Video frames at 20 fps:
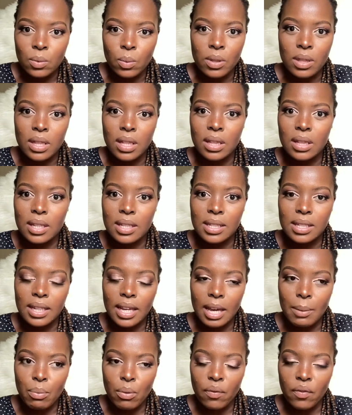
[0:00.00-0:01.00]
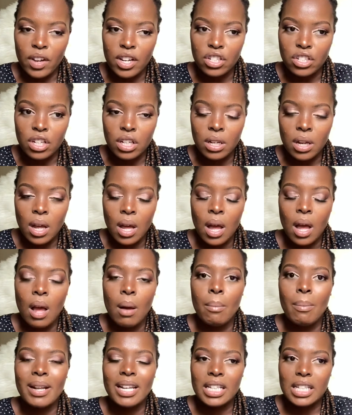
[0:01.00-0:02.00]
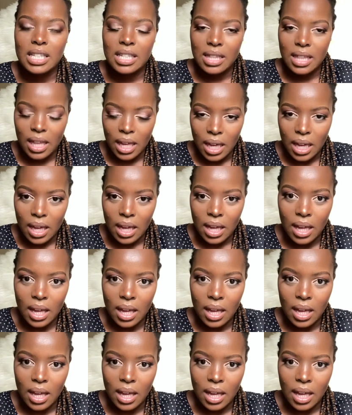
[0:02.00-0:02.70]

within the CA profession, but it's there.